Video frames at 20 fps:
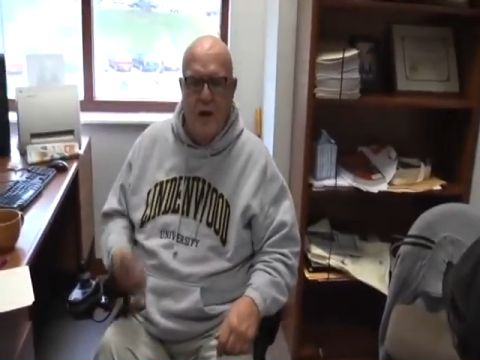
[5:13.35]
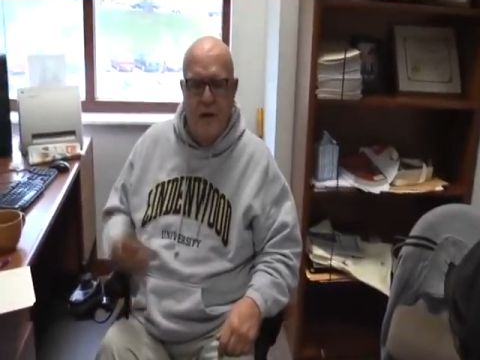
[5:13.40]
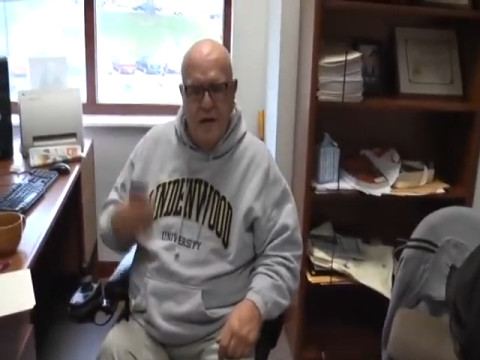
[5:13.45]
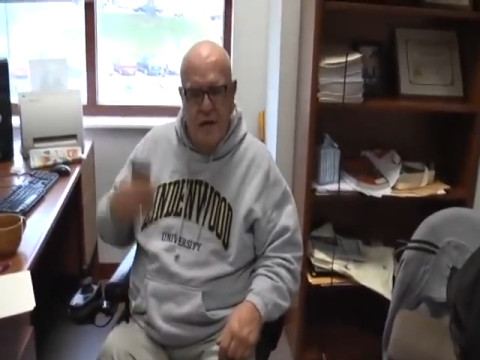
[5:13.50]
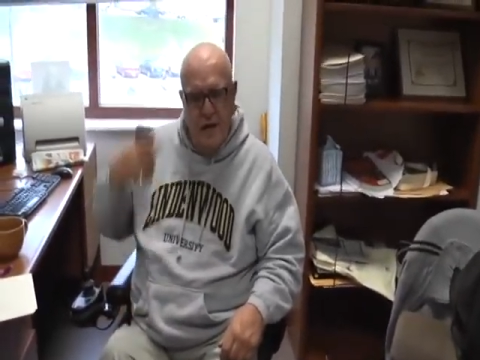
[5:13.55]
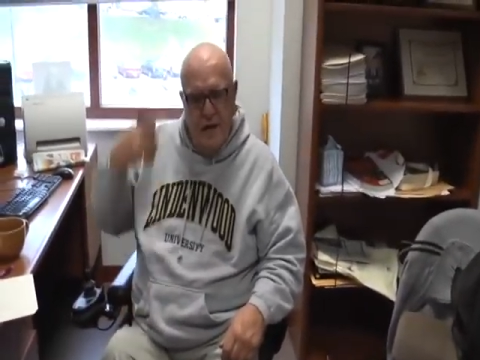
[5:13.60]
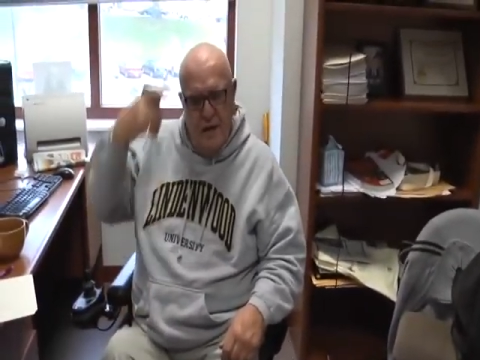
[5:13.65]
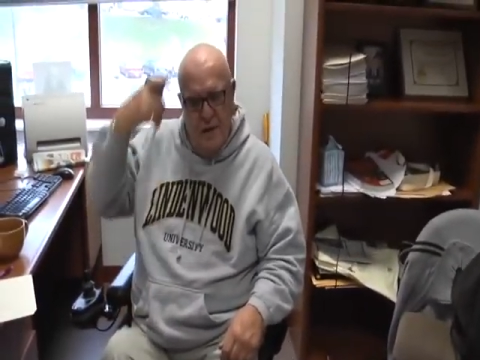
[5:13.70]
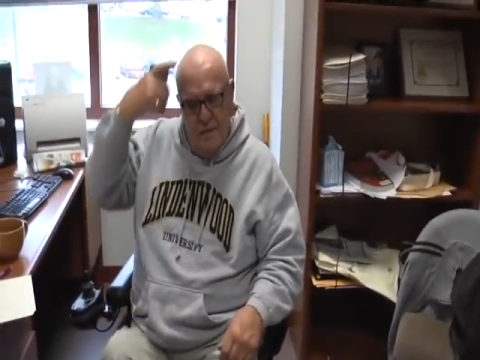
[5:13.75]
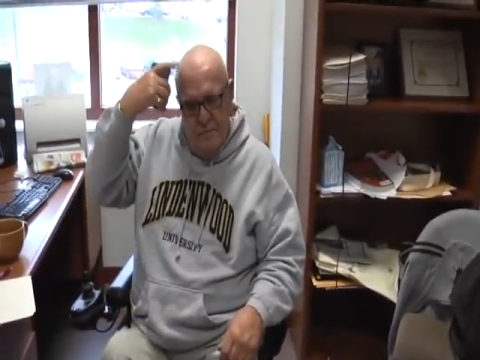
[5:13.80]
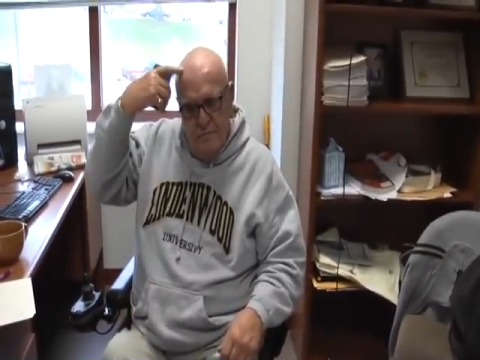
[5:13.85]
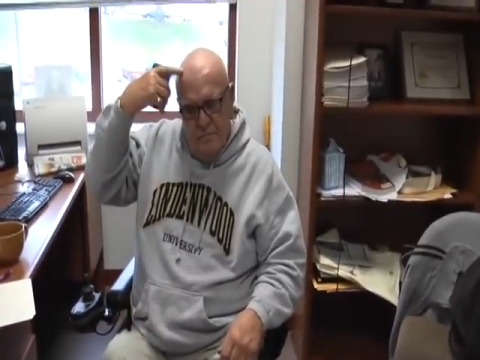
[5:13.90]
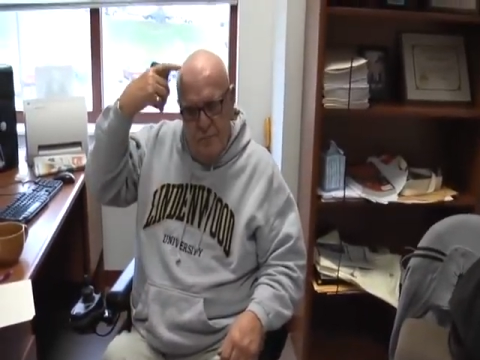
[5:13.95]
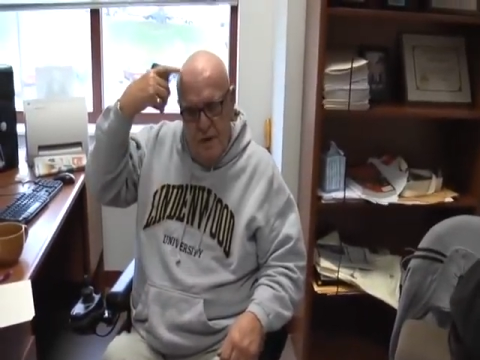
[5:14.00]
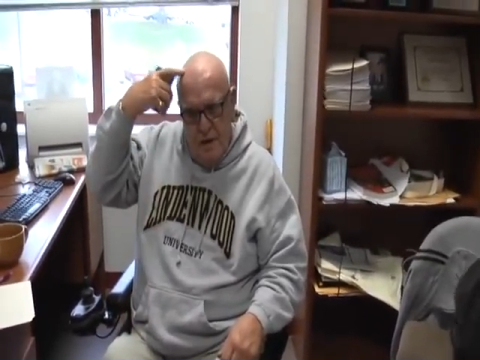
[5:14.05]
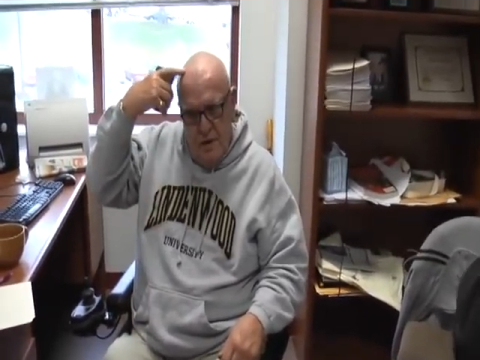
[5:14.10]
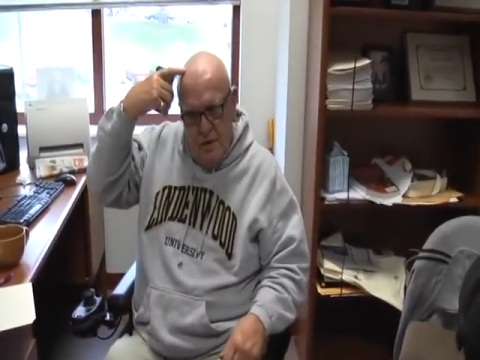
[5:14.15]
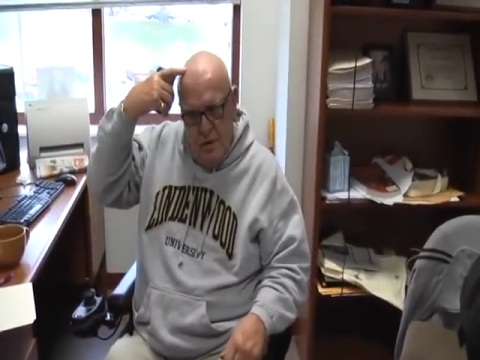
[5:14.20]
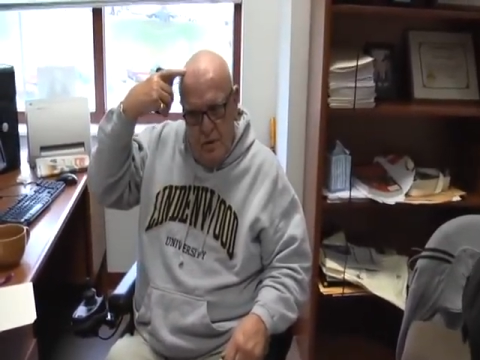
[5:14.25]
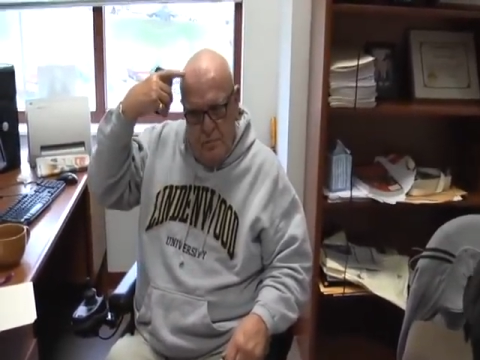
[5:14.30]
got a
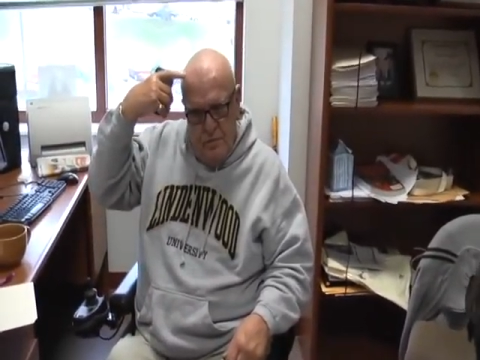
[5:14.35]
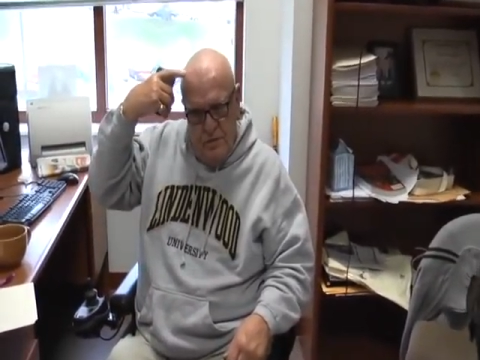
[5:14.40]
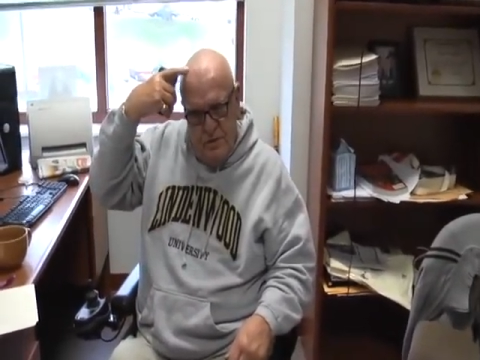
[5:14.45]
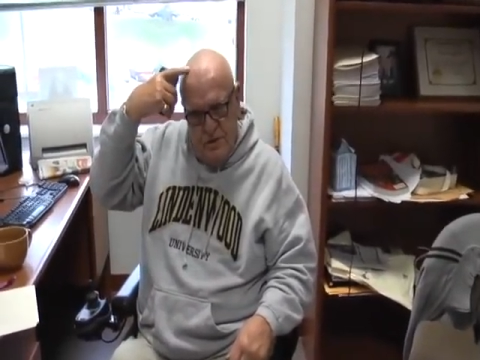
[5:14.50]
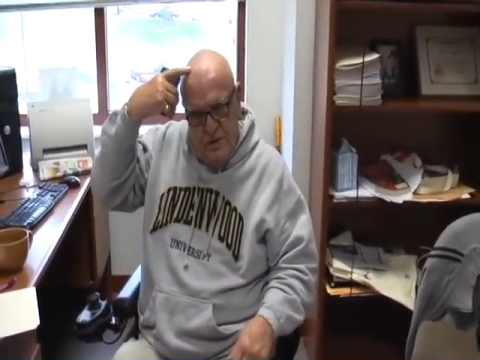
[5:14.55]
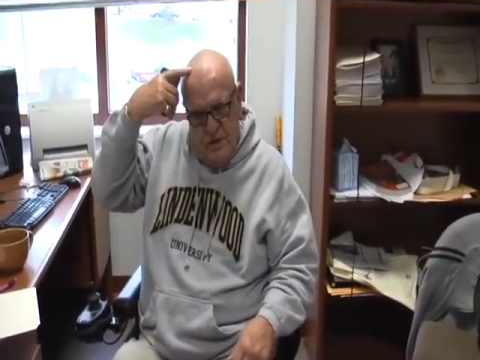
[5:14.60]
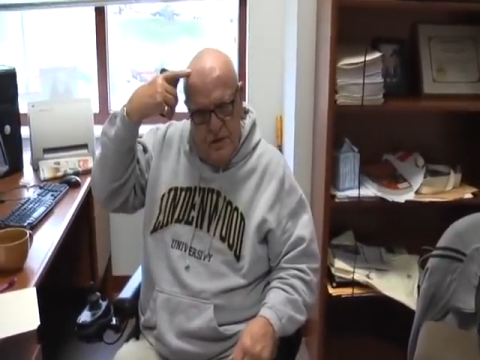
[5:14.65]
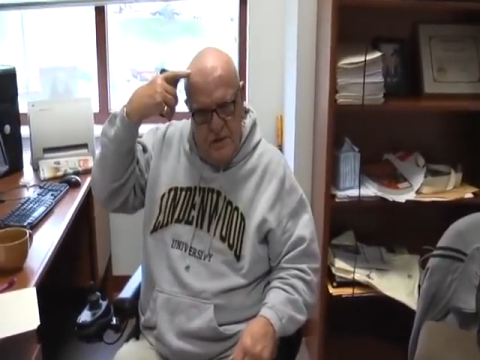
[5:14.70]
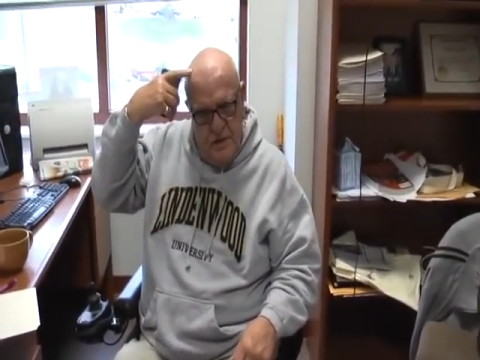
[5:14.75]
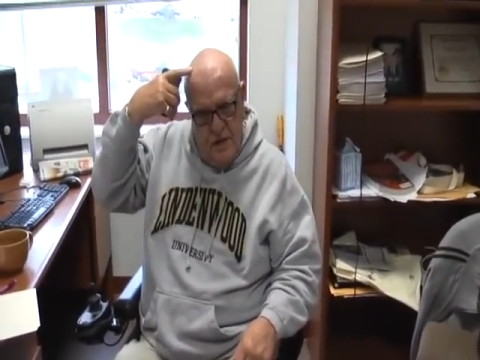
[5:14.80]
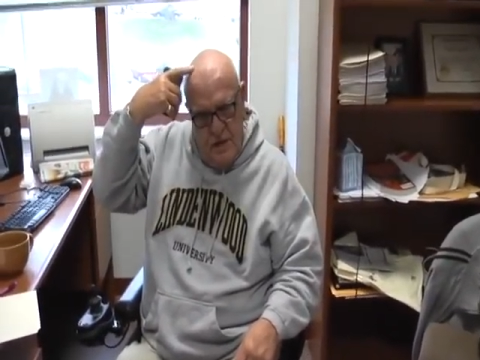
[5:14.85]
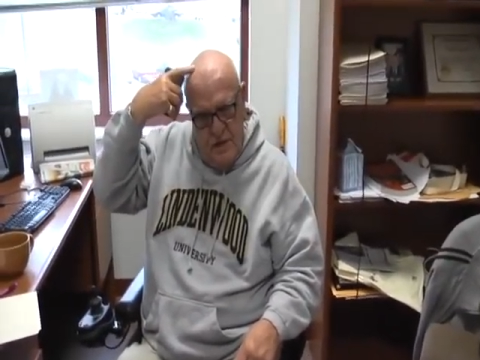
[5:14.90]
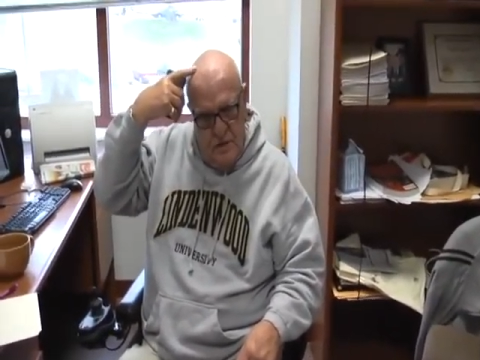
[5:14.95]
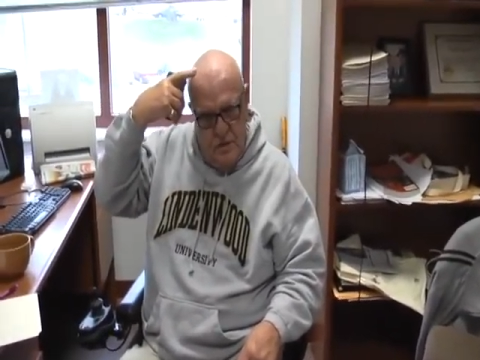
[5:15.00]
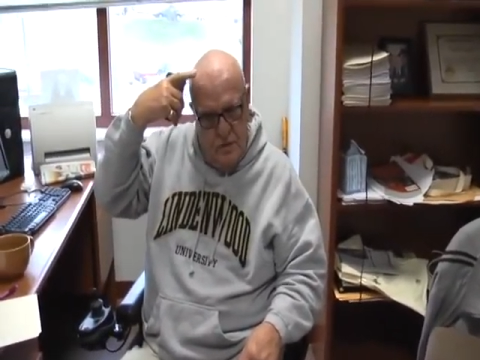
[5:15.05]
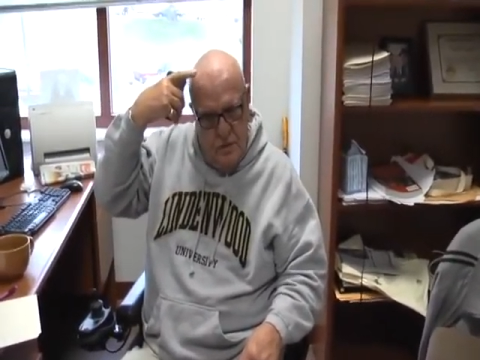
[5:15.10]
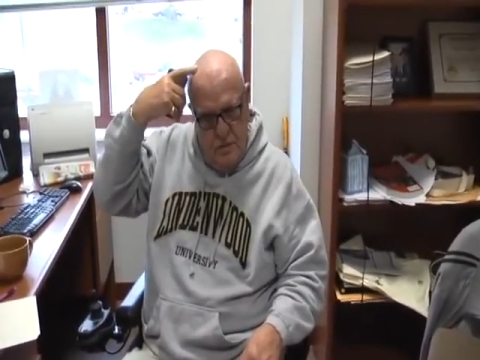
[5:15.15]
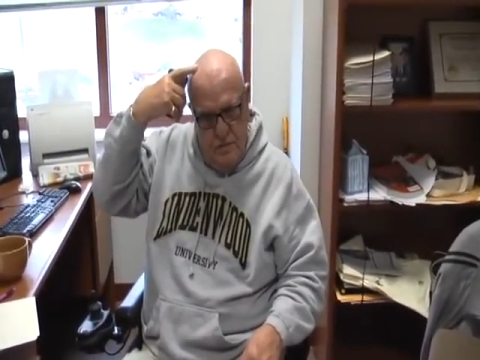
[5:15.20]
melanoma skin cancer